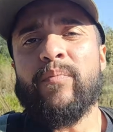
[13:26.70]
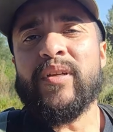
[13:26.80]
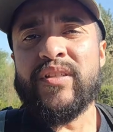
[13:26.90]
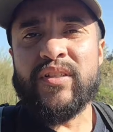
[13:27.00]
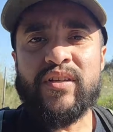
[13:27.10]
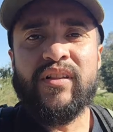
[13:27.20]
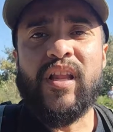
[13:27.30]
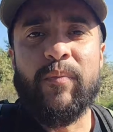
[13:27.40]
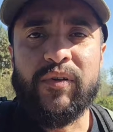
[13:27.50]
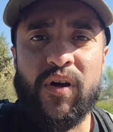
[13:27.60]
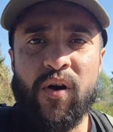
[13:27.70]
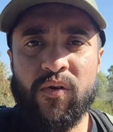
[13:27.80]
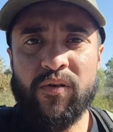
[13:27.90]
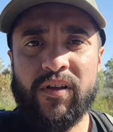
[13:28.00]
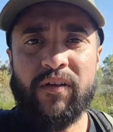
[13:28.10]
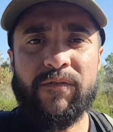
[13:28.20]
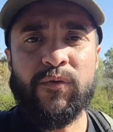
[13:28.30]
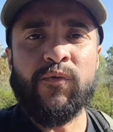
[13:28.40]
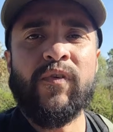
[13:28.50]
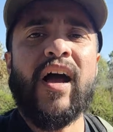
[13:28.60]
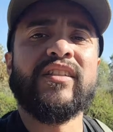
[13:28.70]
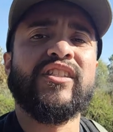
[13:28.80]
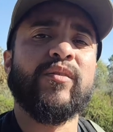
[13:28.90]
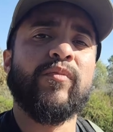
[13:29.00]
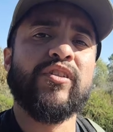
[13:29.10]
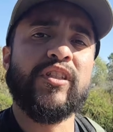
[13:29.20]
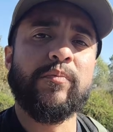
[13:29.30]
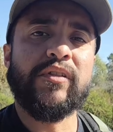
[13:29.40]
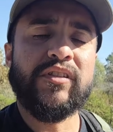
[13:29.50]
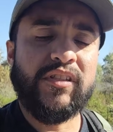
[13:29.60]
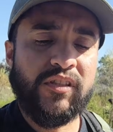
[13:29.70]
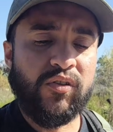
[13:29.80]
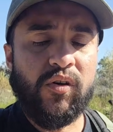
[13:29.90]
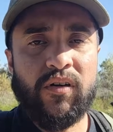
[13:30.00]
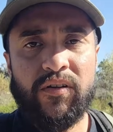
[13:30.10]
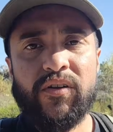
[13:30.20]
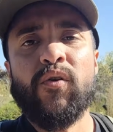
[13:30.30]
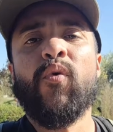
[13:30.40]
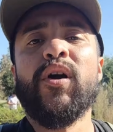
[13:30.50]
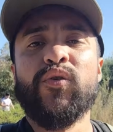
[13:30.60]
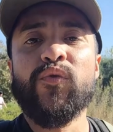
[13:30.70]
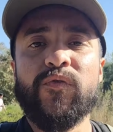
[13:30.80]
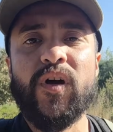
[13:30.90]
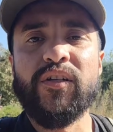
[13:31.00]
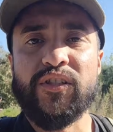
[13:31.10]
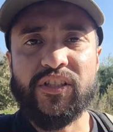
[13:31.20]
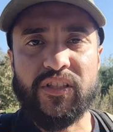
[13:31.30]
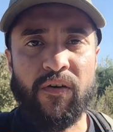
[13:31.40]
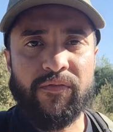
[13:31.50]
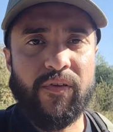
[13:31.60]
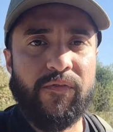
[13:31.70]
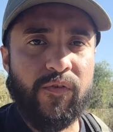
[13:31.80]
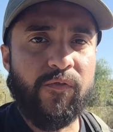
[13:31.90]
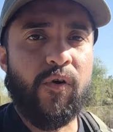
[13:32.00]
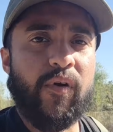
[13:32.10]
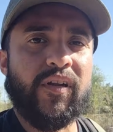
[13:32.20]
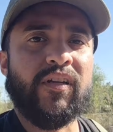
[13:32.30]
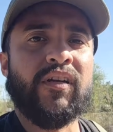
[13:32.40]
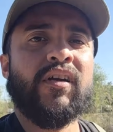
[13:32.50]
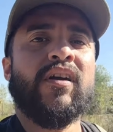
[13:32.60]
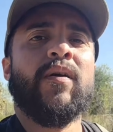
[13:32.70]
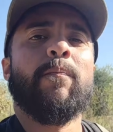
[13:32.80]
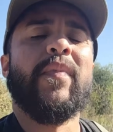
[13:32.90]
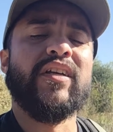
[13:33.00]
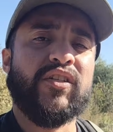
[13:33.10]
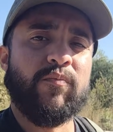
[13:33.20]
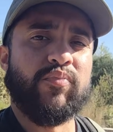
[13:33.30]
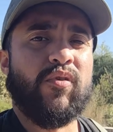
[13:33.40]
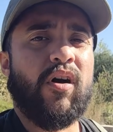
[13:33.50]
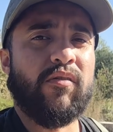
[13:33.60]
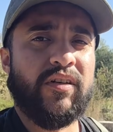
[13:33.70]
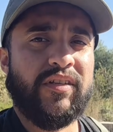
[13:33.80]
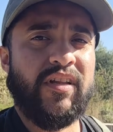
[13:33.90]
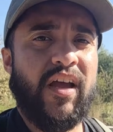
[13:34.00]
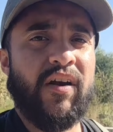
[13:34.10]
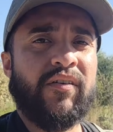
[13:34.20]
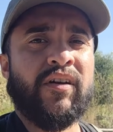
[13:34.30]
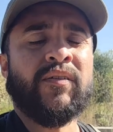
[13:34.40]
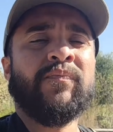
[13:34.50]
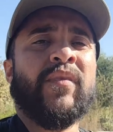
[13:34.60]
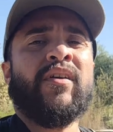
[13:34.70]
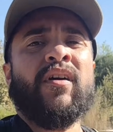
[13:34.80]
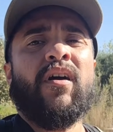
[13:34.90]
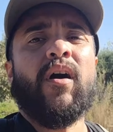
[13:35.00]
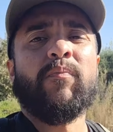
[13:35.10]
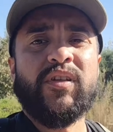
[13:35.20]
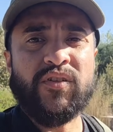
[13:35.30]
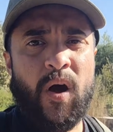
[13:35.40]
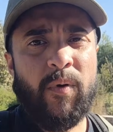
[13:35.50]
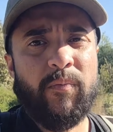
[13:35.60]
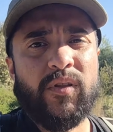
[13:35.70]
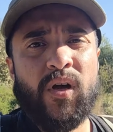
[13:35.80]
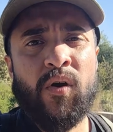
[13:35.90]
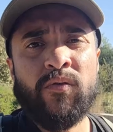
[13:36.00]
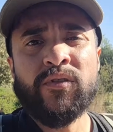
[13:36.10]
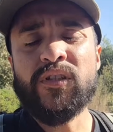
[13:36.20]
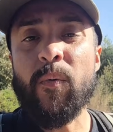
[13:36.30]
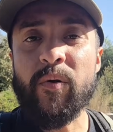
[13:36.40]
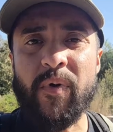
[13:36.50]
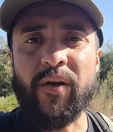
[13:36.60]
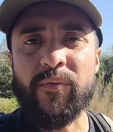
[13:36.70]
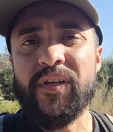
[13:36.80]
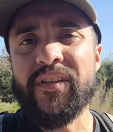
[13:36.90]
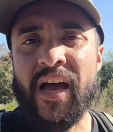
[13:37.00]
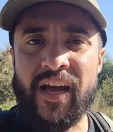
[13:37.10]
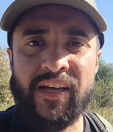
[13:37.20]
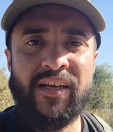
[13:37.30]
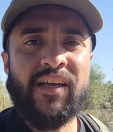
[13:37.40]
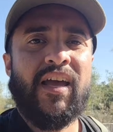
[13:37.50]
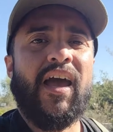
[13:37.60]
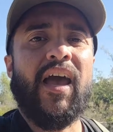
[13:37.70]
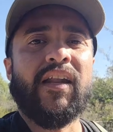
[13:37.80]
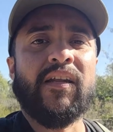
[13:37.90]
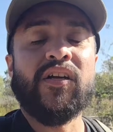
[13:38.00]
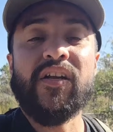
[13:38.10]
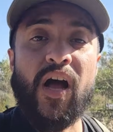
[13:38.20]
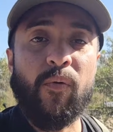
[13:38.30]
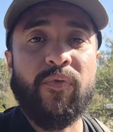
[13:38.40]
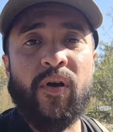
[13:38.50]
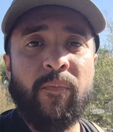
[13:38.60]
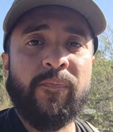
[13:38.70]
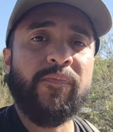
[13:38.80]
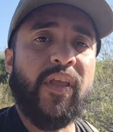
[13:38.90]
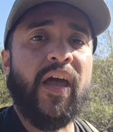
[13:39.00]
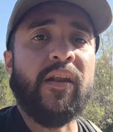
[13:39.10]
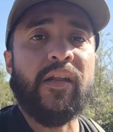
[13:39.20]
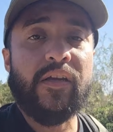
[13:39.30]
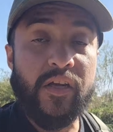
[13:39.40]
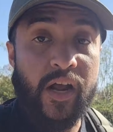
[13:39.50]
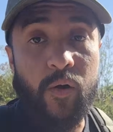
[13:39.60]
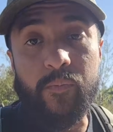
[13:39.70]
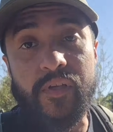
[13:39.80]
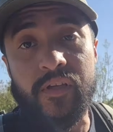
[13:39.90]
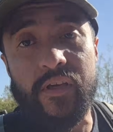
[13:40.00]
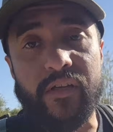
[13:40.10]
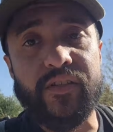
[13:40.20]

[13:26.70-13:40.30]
Please let me know if you've had similar experiences, or what you've done yourself, if you've already made some progress in that area. Please comment below. Someone might read that and it could help them, and it could help me.